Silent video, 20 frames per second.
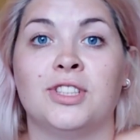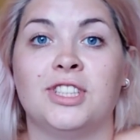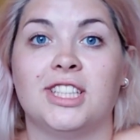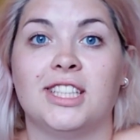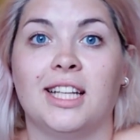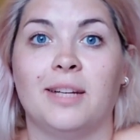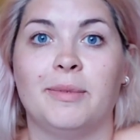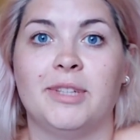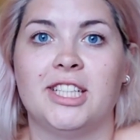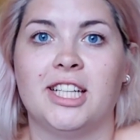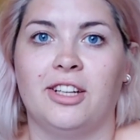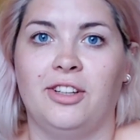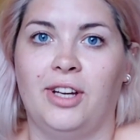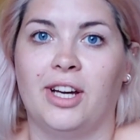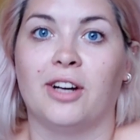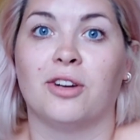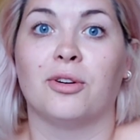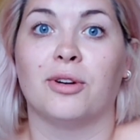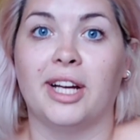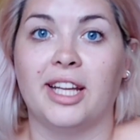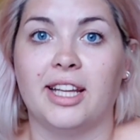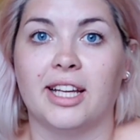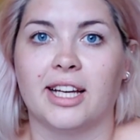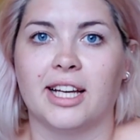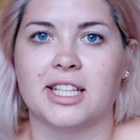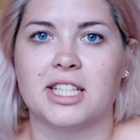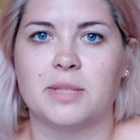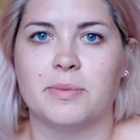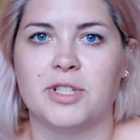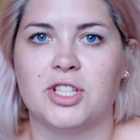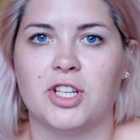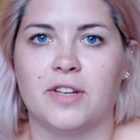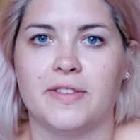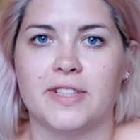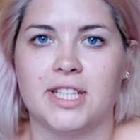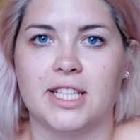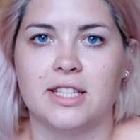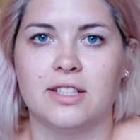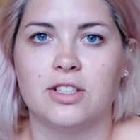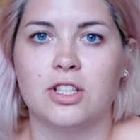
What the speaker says: just let me tell you how great their customer service is.